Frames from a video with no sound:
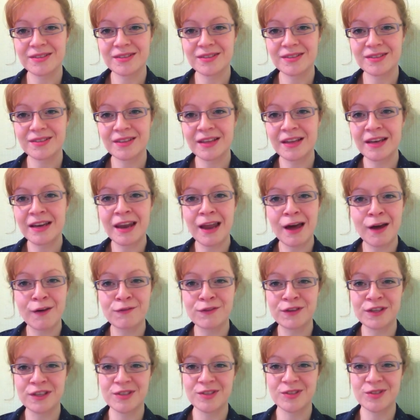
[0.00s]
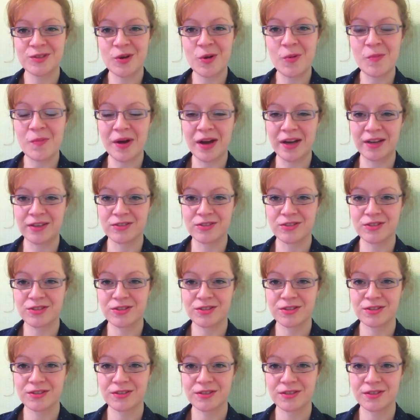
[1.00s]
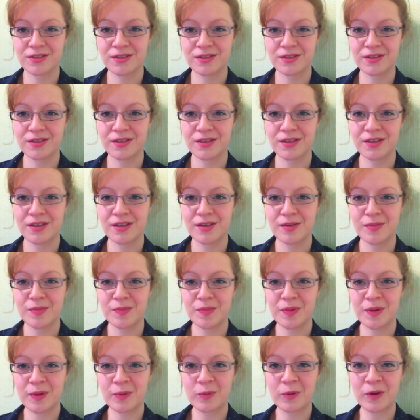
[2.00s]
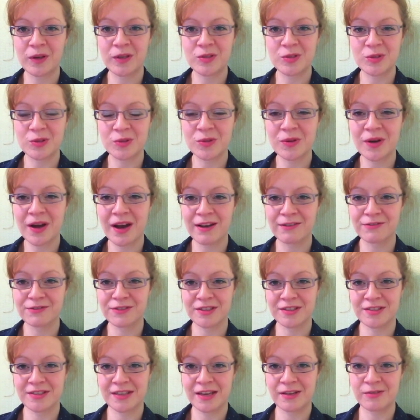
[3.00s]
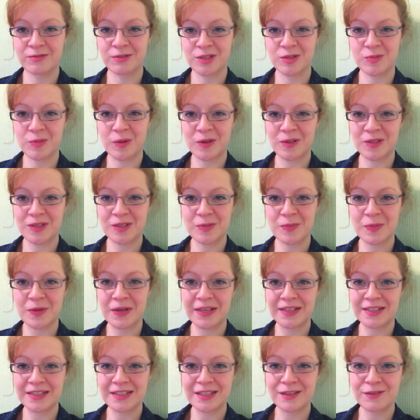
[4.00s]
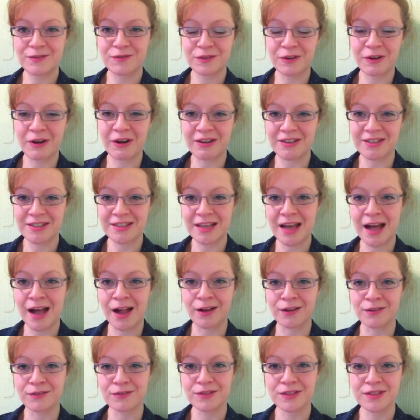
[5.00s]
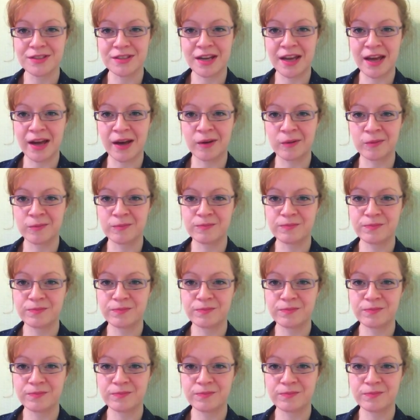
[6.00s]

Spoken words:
they love us so much. But we do have to take responsibility for ourselves now.